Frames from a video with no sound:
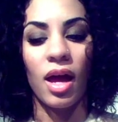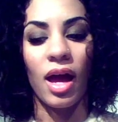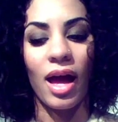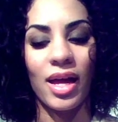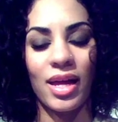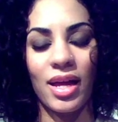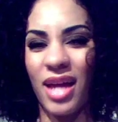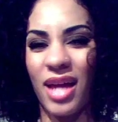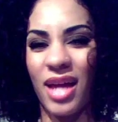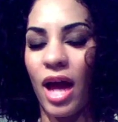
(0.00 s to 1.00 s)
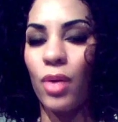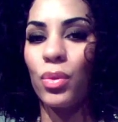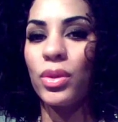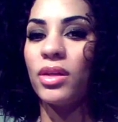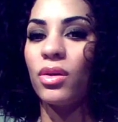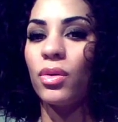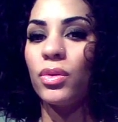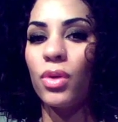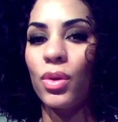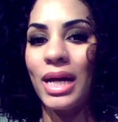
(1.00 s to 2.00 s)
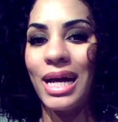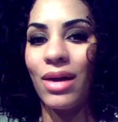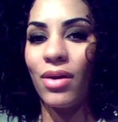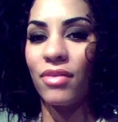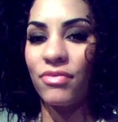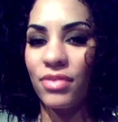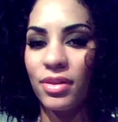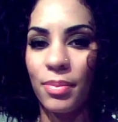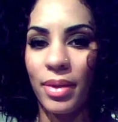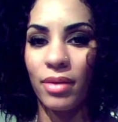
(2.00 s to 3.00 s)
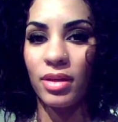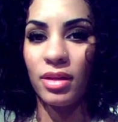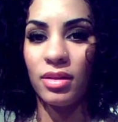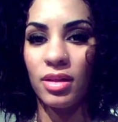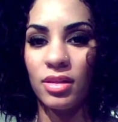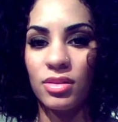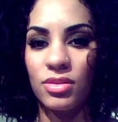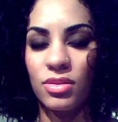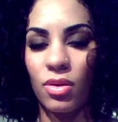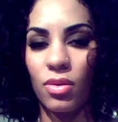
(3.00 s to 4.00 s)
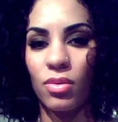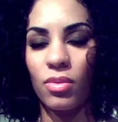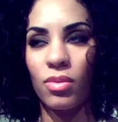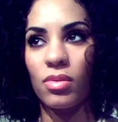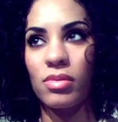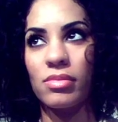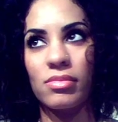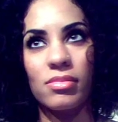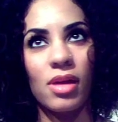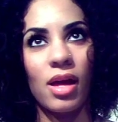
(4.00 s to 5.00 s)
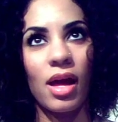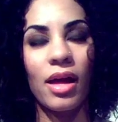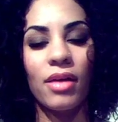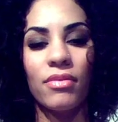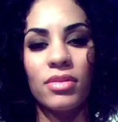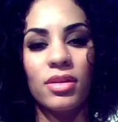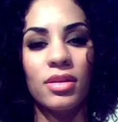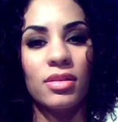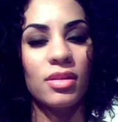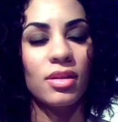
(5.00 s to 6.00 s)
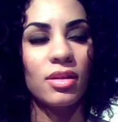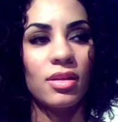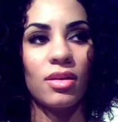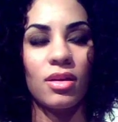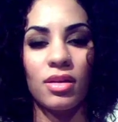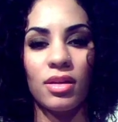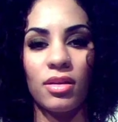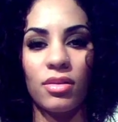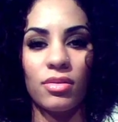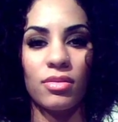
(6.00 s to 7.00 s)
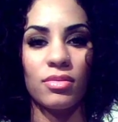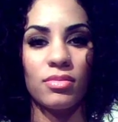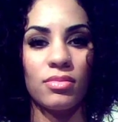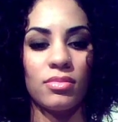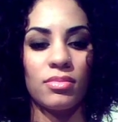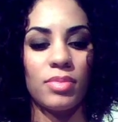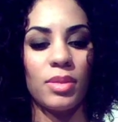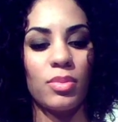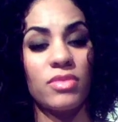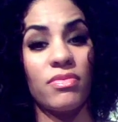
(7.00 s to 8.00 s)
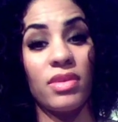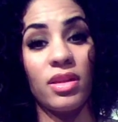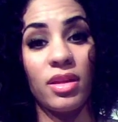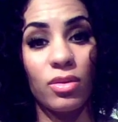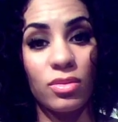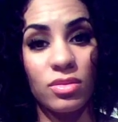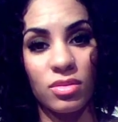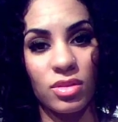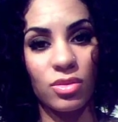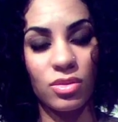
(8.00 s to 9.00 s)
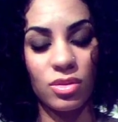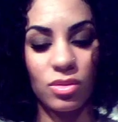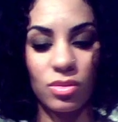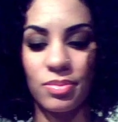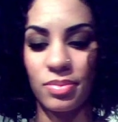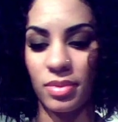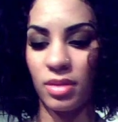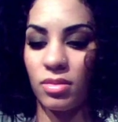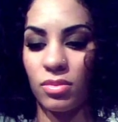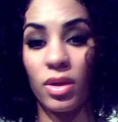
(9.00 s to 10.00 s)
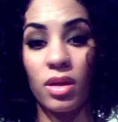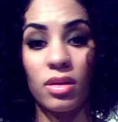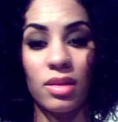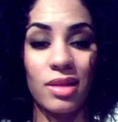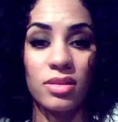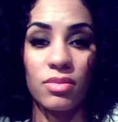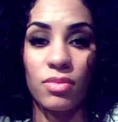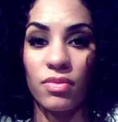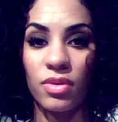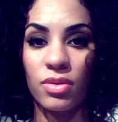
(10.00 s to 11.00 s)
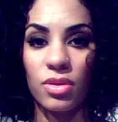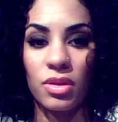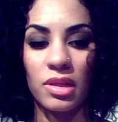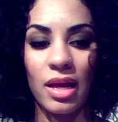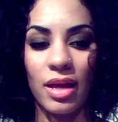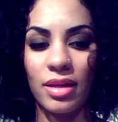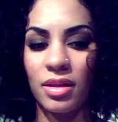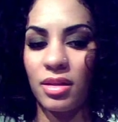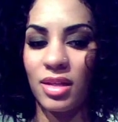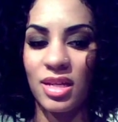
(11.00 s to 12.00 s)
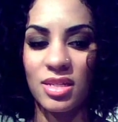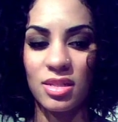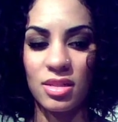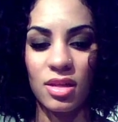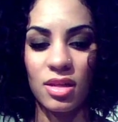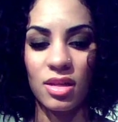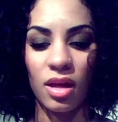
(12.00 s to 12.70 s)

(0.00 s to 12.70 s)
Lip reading: I really don't know how I feel about it, and so I've looked at other people's videos on YouTube and read lots of reviews online, and it's just